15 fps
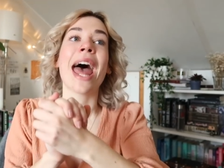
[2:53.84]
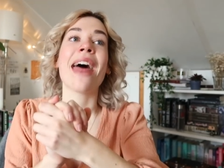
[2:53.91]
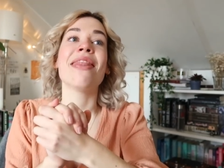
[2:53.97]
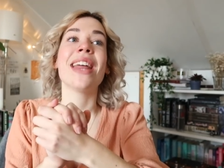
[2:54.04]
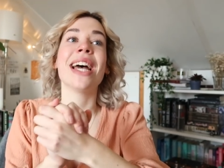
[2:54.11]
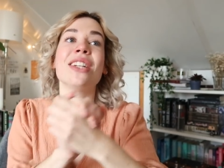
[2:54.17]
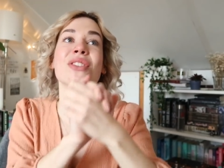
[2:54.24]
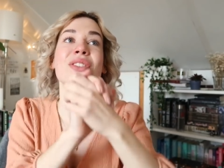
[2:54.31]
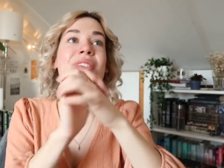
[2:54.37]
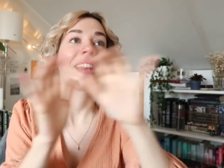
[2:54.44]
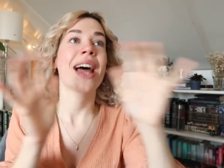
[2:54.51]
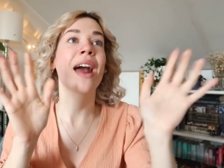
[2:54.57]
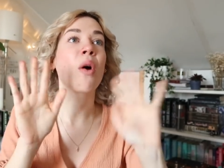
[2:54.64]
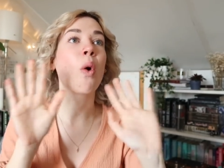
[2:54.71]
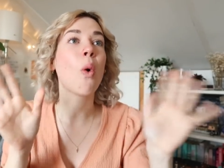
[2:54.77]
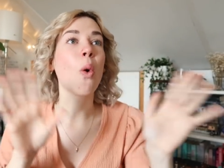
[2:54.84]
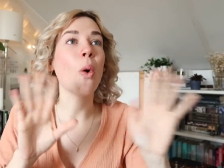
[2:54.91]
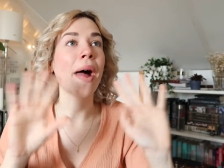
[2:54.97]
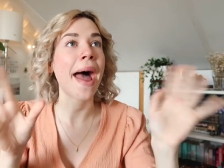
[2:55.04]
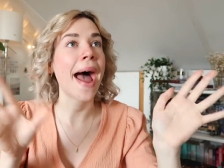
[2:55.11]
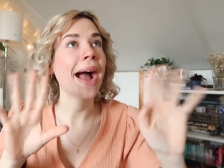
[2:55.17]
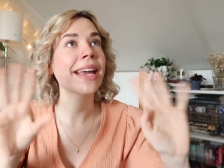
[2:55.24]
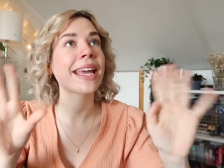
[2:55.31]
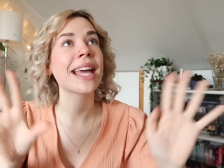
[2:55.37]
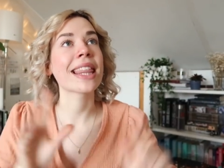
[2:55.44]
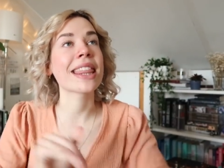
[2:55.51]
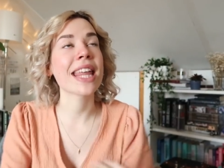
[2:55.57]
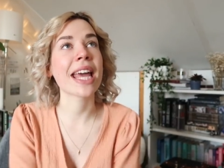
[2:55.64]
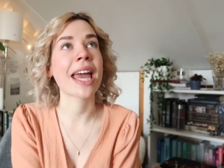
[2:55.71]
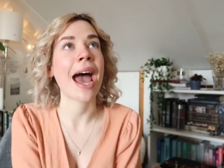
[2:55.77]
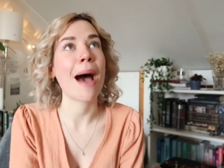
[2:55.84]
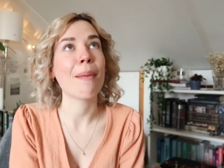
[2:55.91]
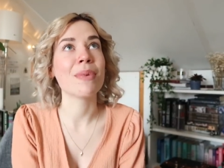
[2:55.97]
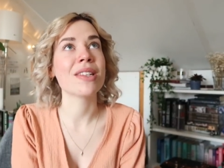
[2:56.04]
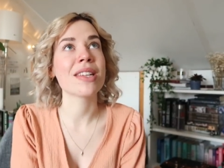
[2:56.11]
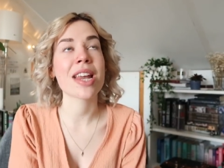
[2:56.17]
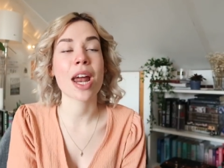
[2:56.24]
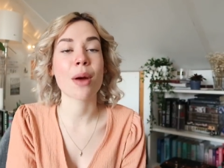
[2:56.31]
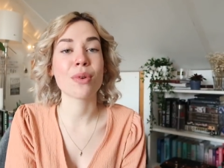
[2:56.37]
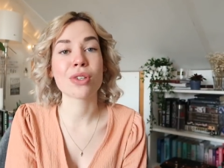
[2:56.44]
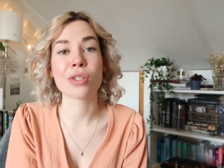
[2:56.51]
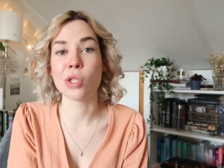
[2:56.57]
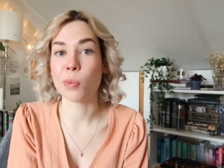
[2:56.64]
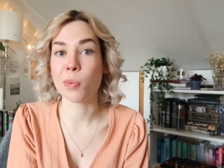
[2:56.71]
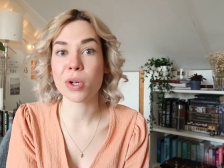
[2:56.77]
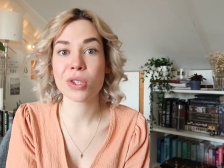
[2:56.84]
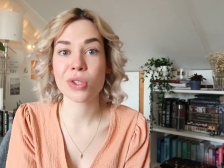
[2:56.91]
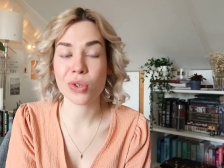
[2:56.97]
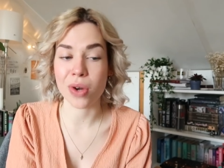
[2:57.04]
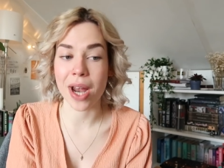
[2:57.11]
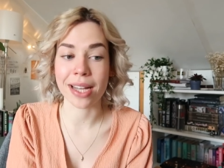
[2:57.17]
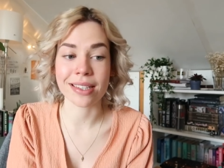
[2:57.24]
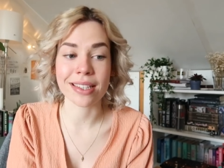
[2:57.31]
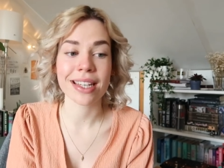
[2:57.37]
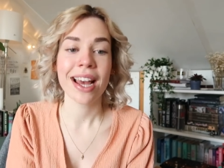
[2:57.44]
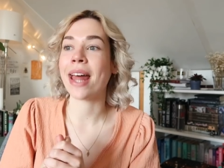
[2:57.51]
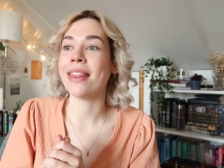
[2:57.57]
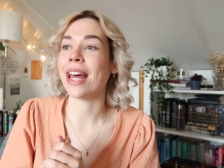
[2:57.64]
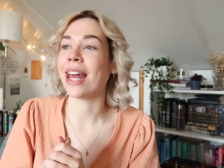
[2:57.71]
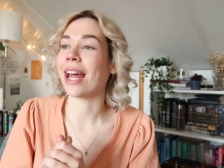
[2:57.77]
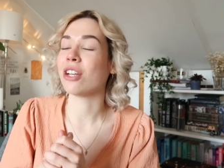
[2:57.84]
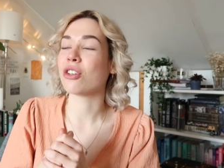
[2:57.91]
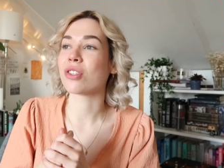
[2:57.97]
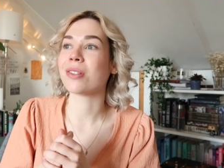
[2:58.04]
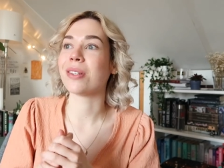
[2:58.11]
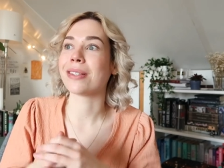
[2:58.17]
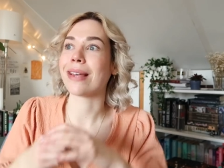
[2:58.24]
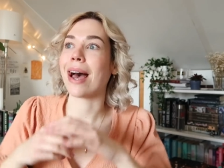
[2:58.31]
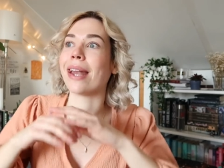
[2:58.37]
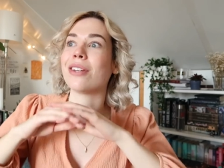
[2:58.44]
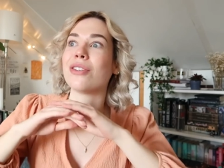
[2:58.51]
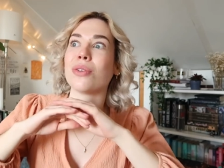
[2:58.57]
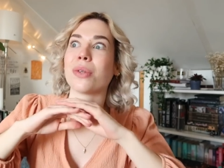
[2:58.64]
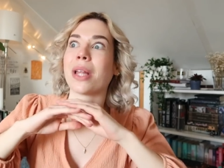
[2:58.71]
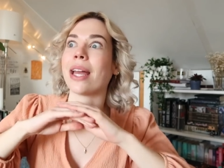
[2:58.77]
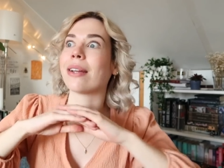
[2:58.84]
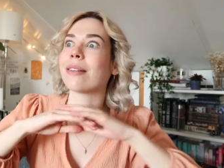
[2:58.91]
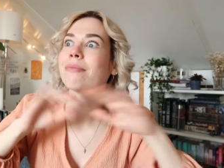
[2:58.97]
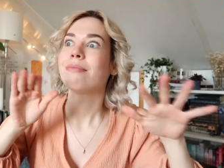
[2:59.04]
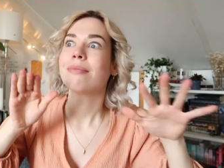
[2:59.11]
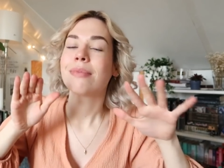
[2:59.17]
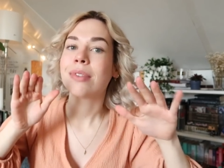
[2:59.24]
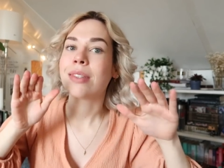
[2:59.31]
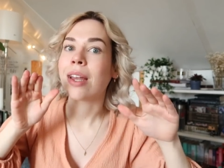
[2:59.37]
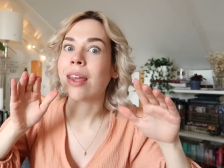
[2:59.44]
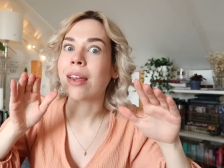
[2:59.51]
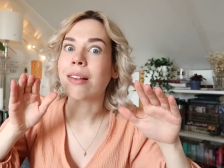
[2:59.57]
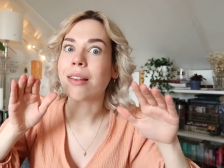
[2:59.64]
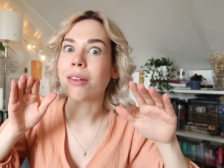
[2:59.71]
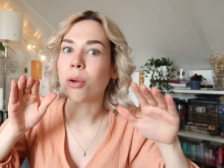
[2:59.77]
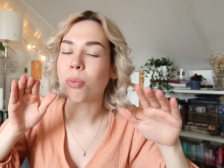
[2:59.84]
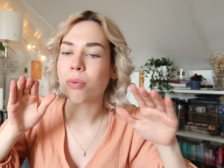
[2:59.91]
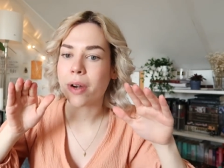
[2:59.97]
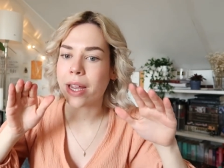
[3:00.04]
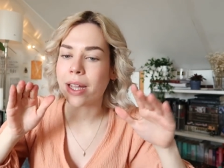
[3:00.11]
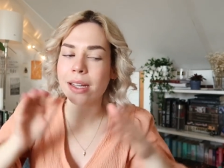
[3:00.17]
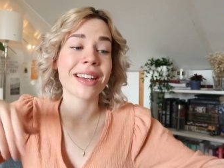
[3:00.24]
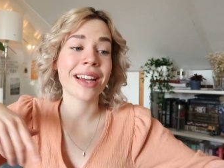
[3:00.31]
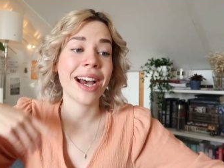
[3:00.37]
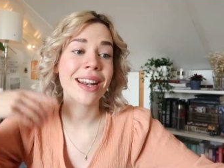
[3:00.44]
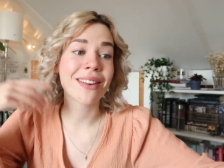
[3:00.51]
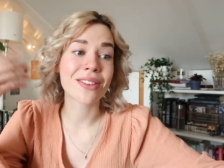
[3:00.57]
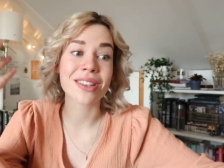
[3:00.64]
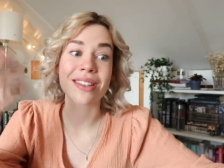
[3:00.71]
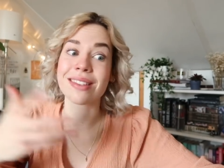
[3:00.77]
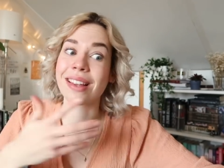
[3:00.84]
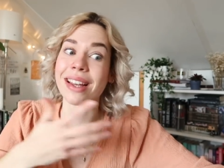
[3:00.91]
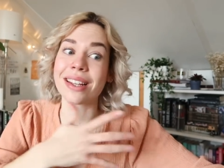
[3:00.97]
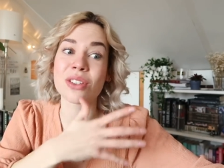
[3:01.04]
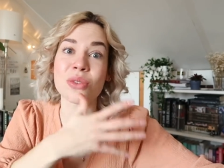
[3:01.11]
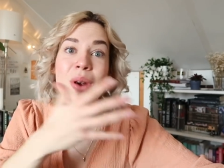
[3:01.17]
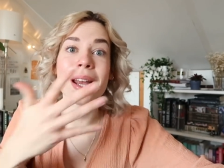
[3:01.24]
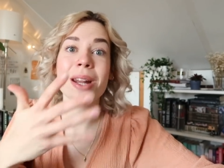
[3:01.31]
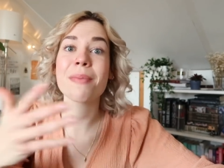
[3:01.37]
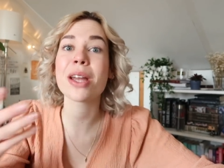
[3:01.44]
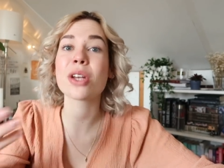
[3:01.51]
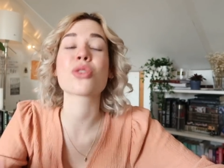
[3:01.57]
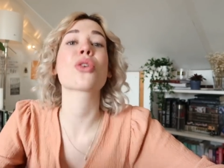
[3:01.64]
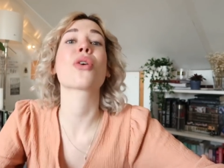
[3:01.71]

and then just that whole hacking thing happened and I was super stressed and then I just decided to like take a little break and kind of just like try to make